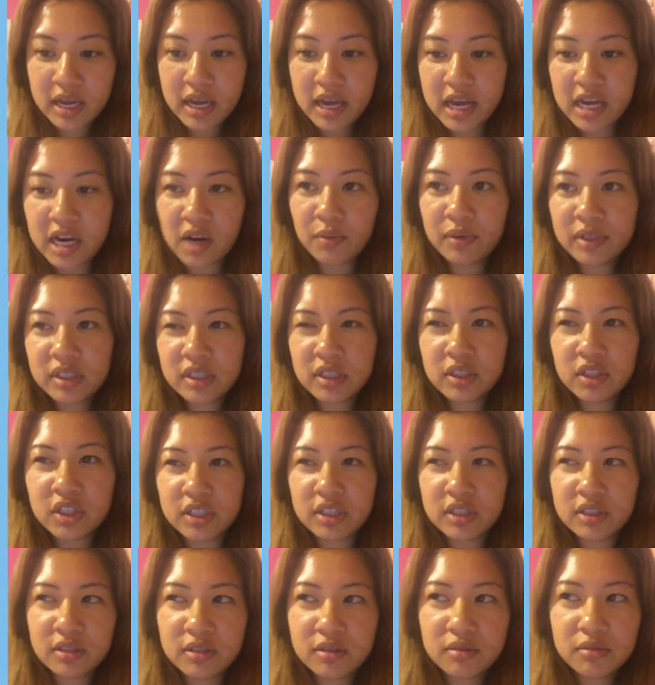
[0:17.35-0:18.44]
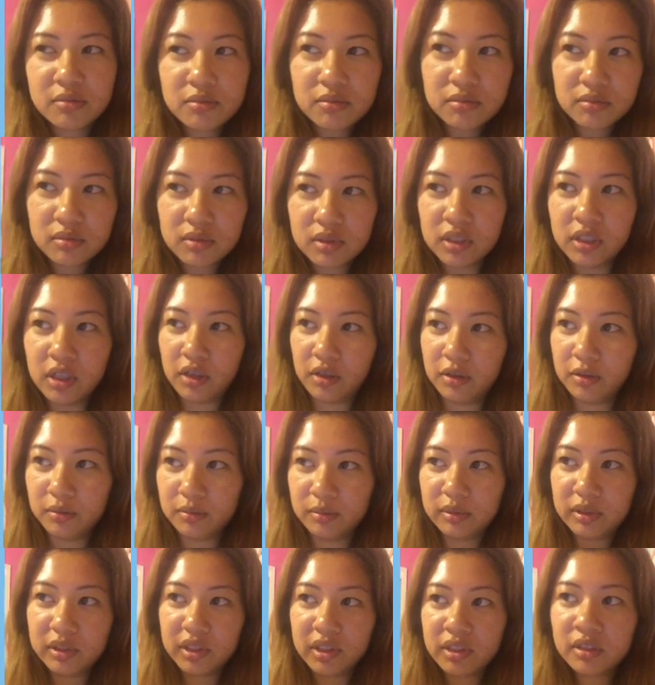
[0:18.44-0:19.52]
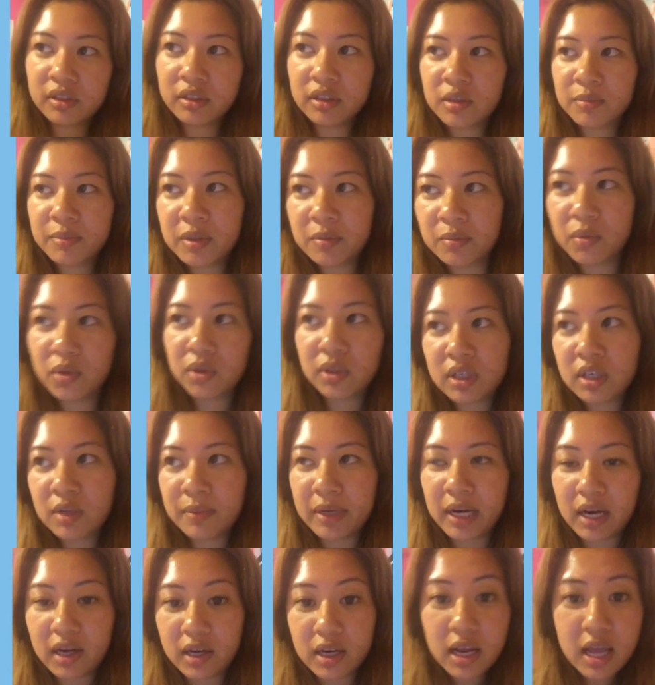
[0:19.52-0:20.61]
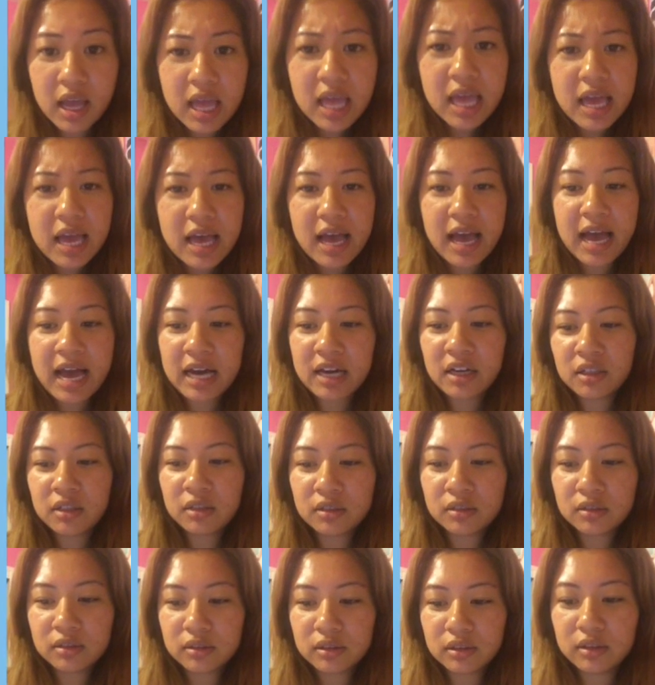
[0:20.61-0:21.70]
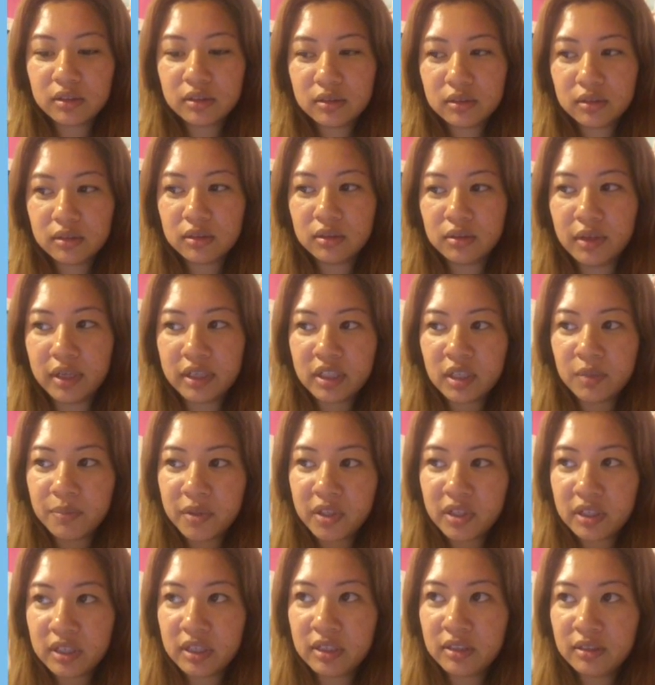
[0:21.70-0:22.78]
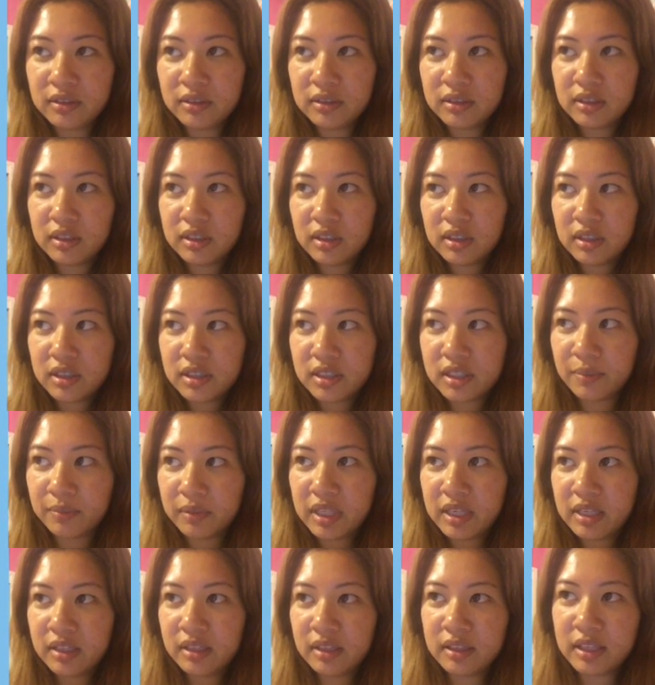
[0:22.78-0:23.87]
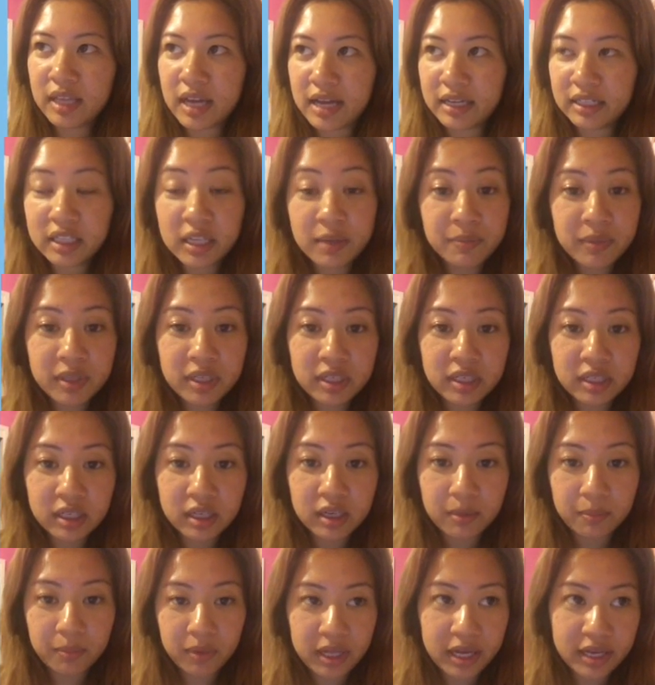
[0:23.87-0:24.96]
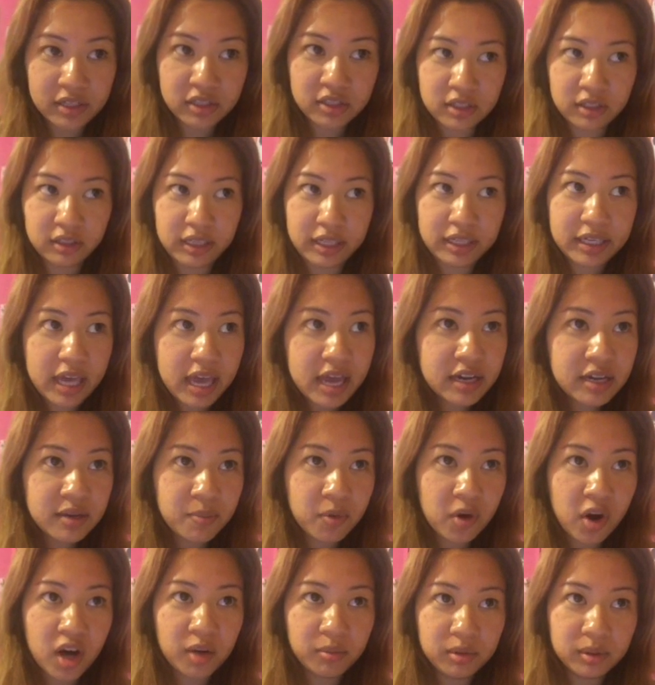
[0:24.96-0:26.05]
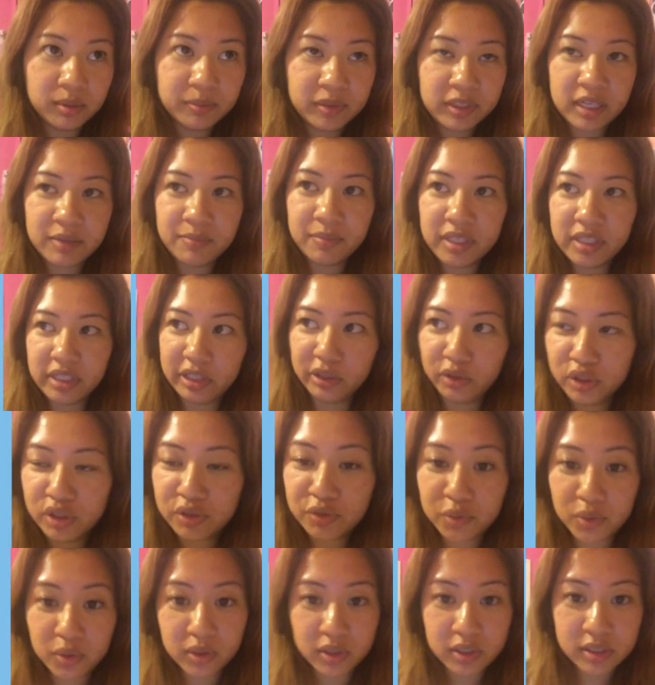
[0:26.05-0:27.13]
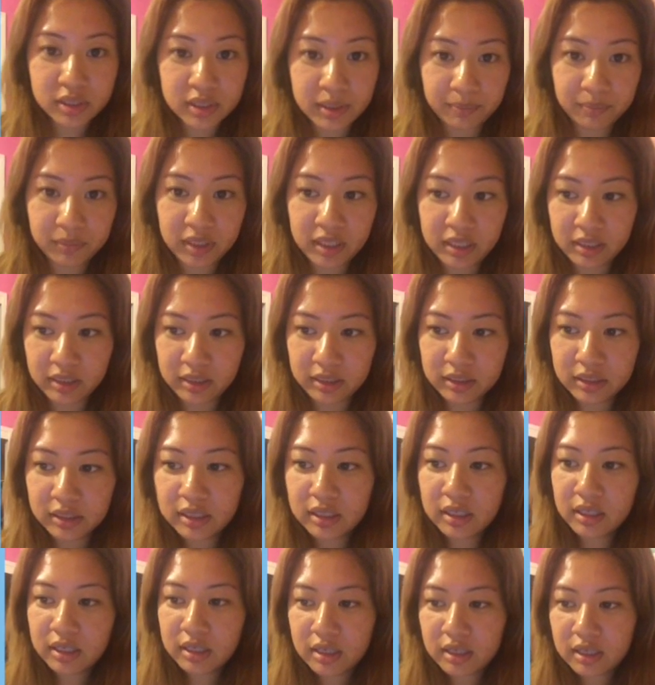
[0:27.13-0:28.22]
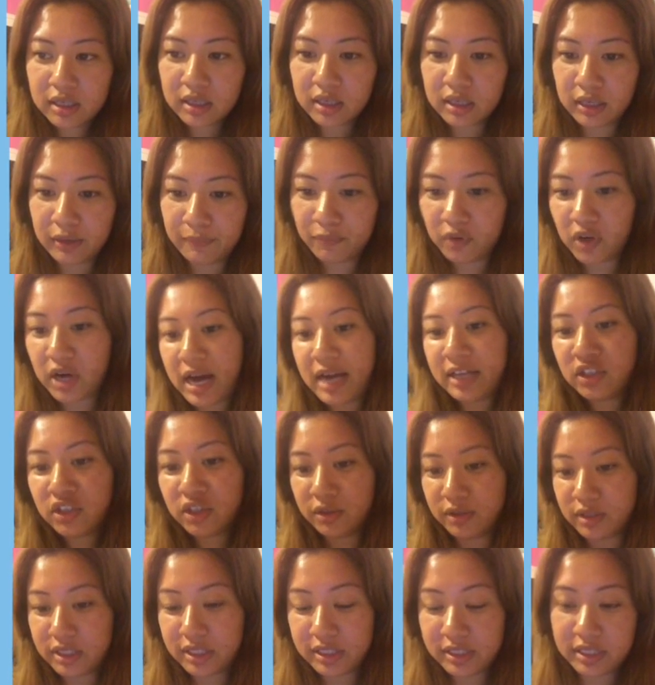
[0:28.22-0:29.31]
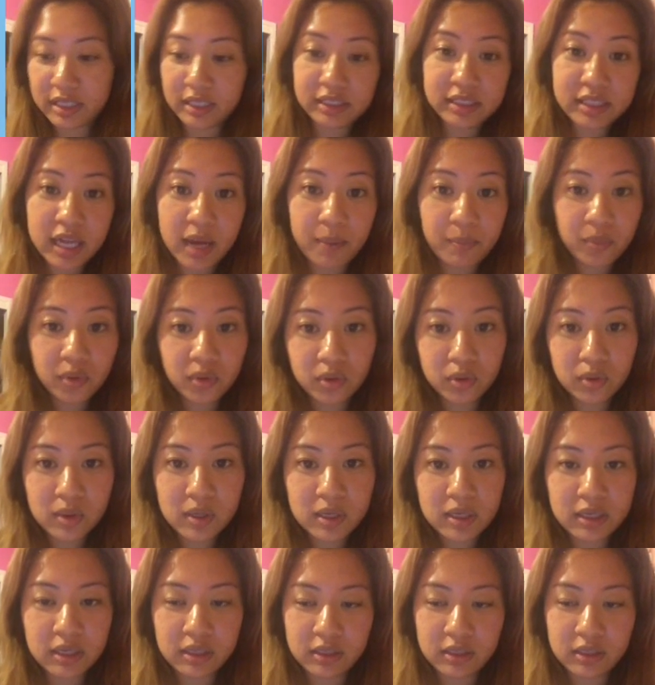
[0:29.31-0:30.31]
And I want to just, learn a little bit more about how grid computing, something that can be applied to like any problem, can be used for something. Well, I chose this example.